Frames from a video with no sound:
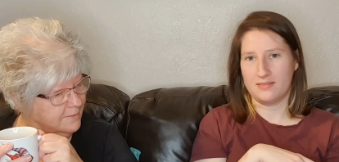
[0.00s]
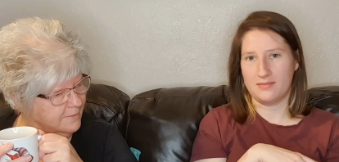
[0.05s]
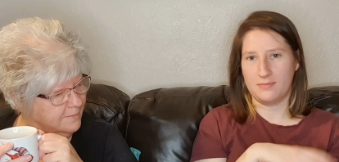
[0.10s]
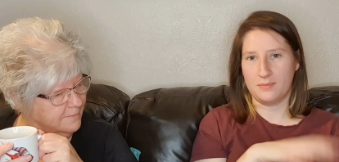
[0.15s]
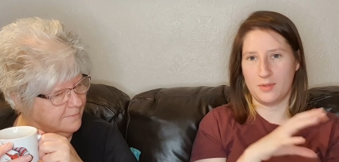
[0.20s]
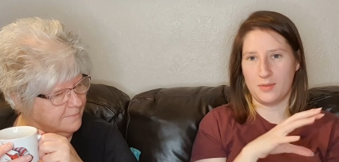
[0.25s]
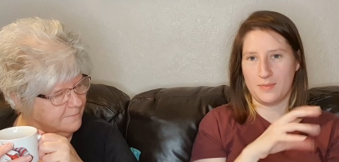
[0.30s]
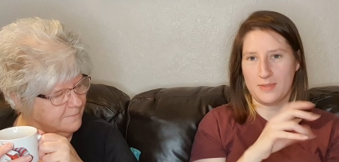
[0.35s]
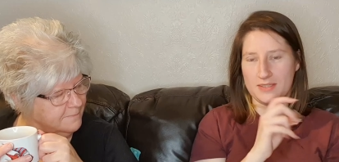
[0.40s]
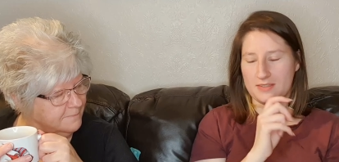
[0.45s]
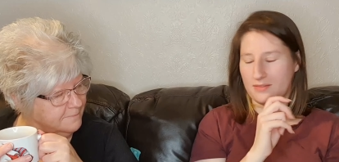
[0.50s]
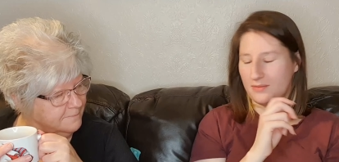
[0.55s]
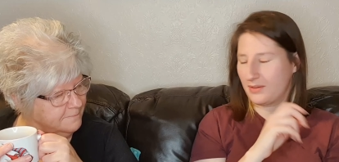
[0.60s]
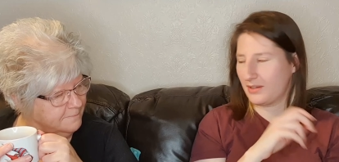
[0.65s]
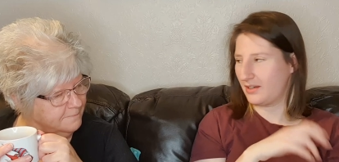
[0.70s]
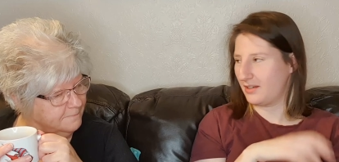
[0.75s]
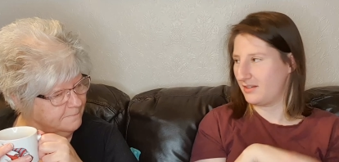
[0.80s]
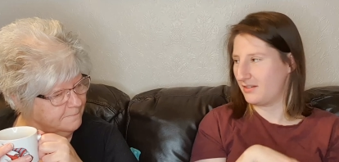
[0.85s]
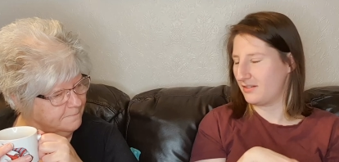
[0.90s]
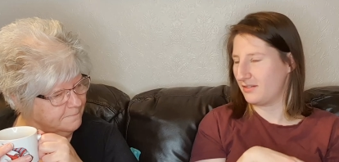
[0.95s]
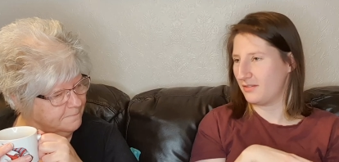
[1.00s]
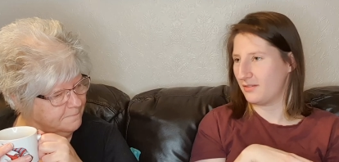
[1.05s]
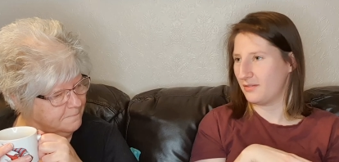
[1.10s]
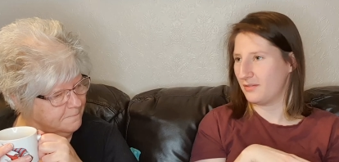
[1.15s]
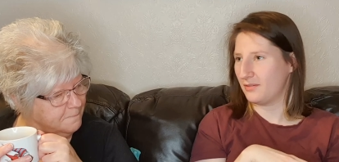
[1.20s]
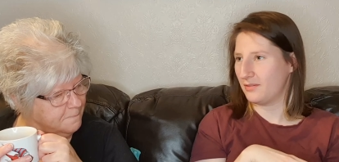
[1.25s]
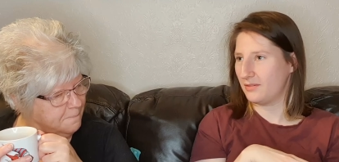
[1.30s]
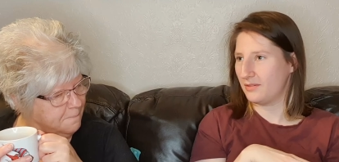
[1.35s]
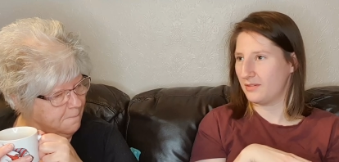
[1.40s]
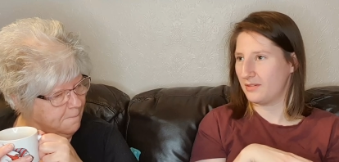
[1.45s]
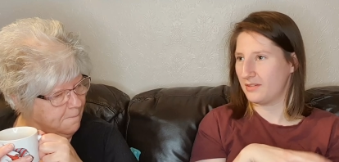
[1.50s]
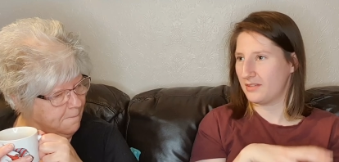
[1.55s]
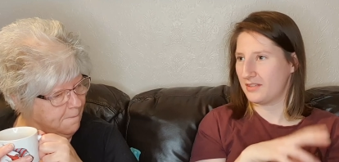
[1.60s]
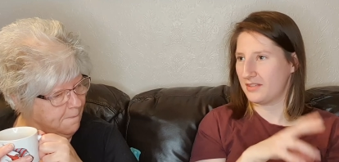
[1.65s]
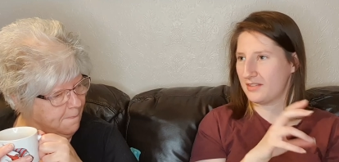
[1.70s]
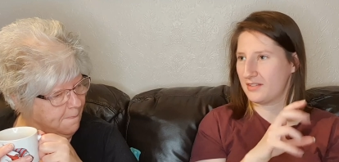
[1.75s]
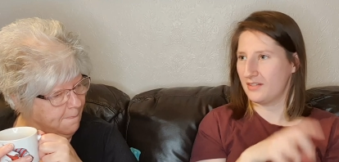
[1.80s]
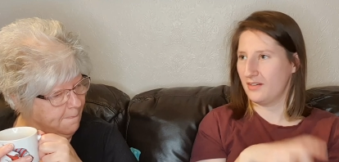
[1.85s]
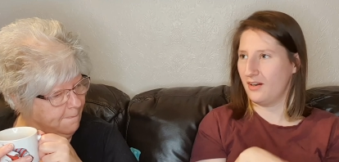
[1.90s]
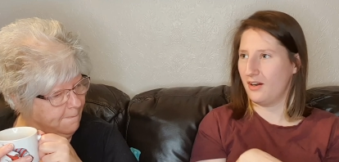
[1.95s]
Speaker 1: movements. So I'm mm. going to do
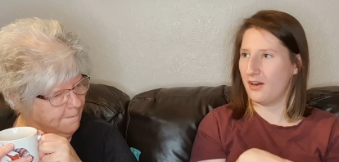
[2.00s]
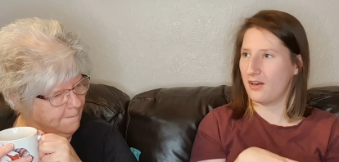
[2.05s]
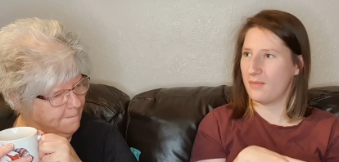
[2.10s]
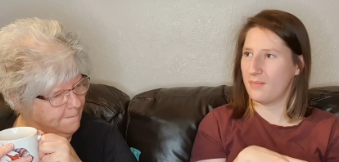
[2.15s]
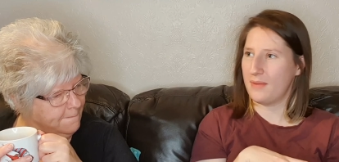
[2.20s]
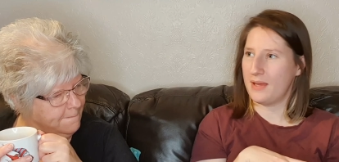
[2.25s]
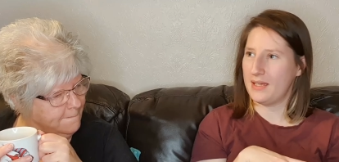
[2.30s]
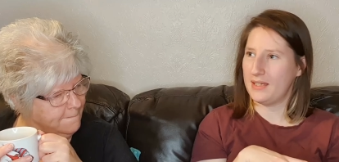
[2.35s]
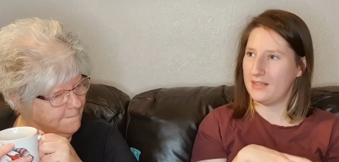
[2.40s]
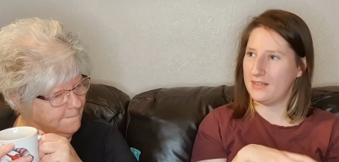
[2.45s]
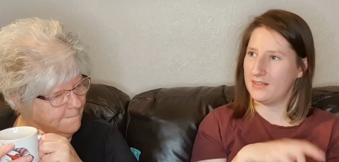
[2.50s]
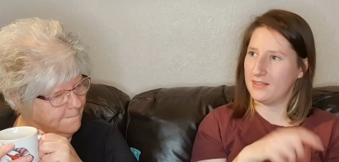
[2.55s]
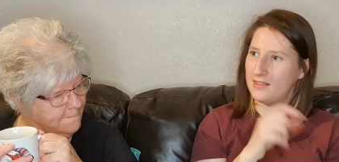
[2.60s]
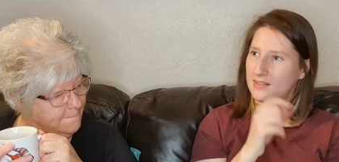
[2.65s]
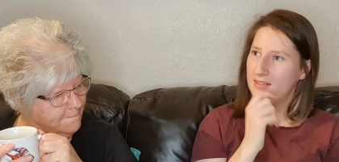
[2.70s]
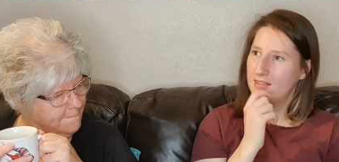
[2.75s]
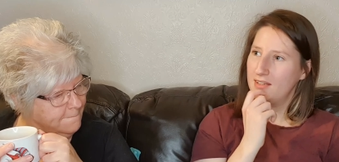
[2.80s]
Snark Maiden.